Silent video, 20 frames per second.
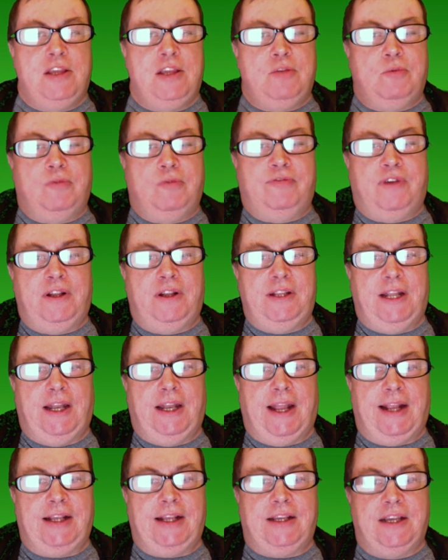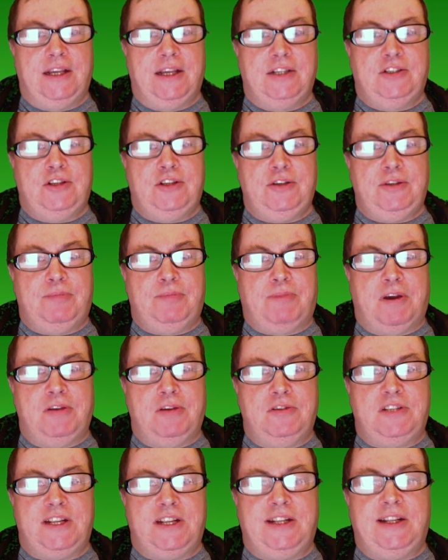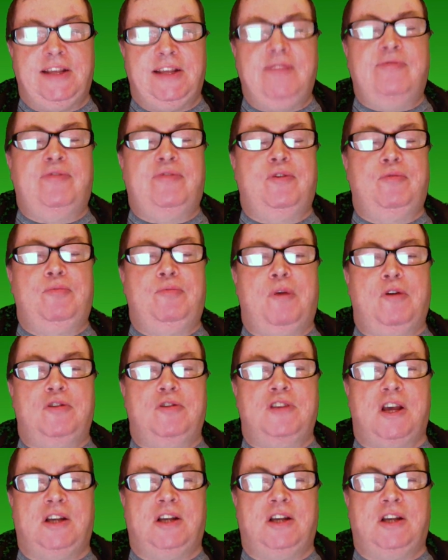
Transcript: you will find the link to the post in the info box